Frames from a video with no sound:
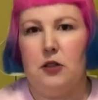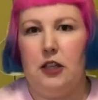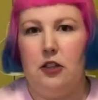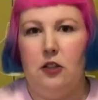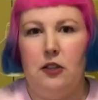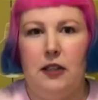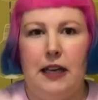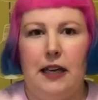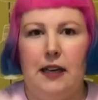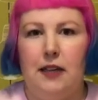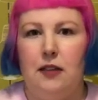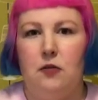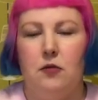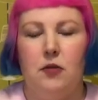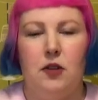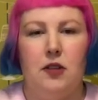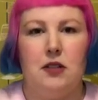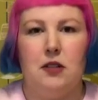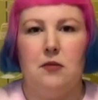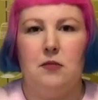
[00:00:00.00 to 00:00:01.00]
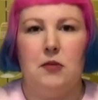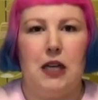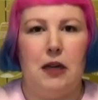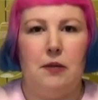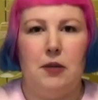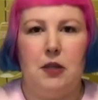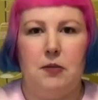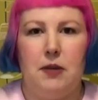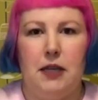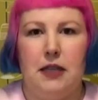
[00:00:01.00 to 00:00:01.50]
that you get with some
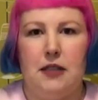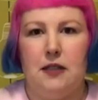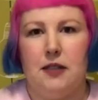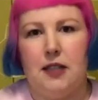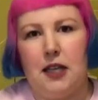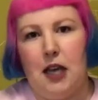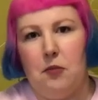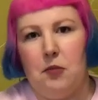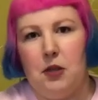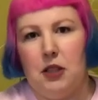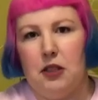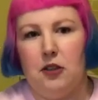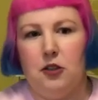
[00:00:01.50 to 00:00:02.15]
damaged pieces can be a